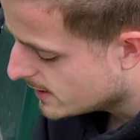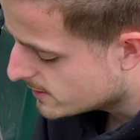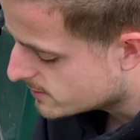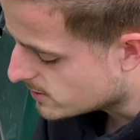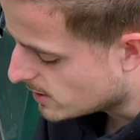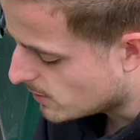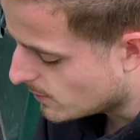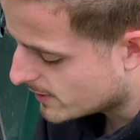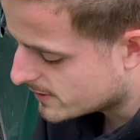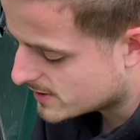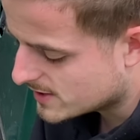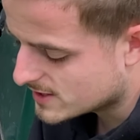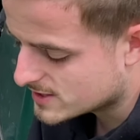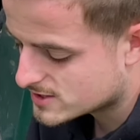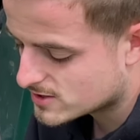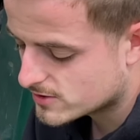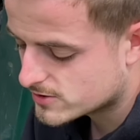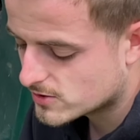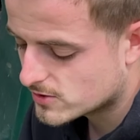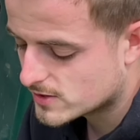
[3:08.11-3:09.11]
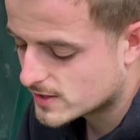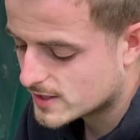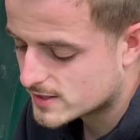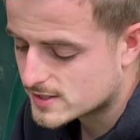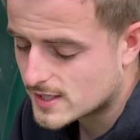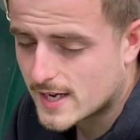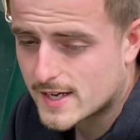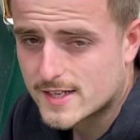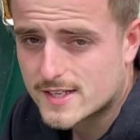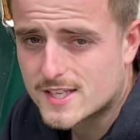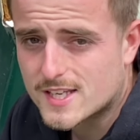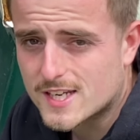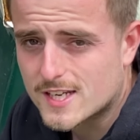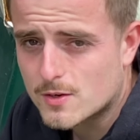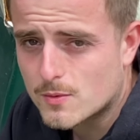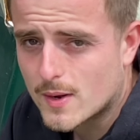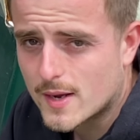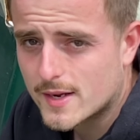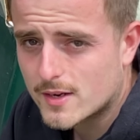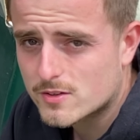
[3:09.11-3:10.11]
So with this I do need to add a
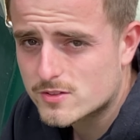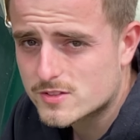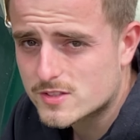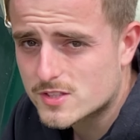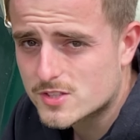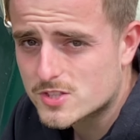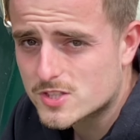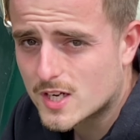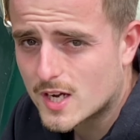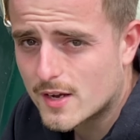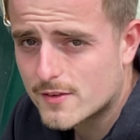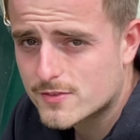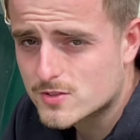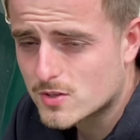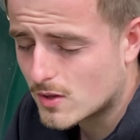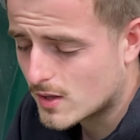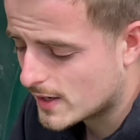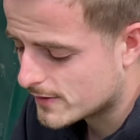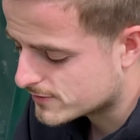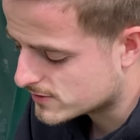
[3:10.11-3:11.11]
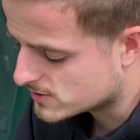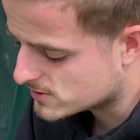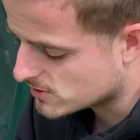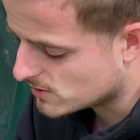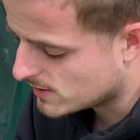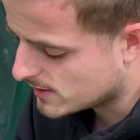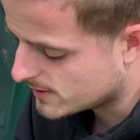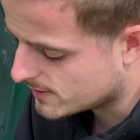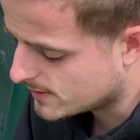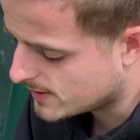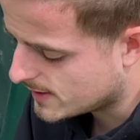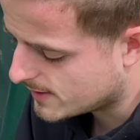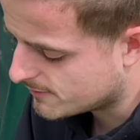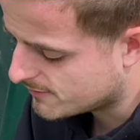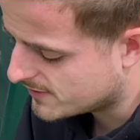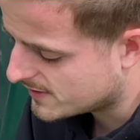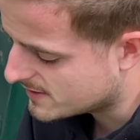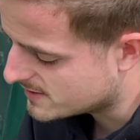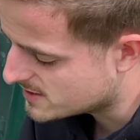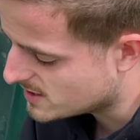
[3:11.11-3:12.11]
keyway onto this shaft, so I'll have to try and
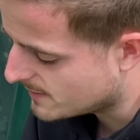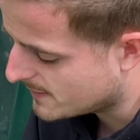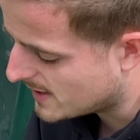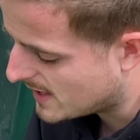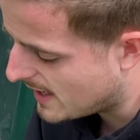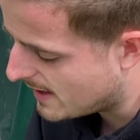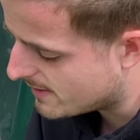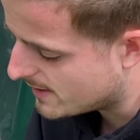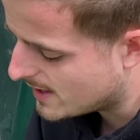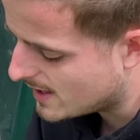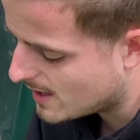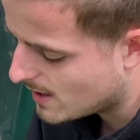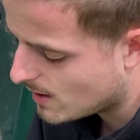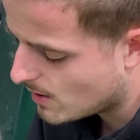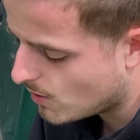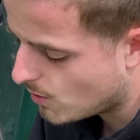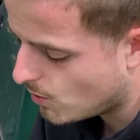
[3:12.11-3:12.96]
figure something out there,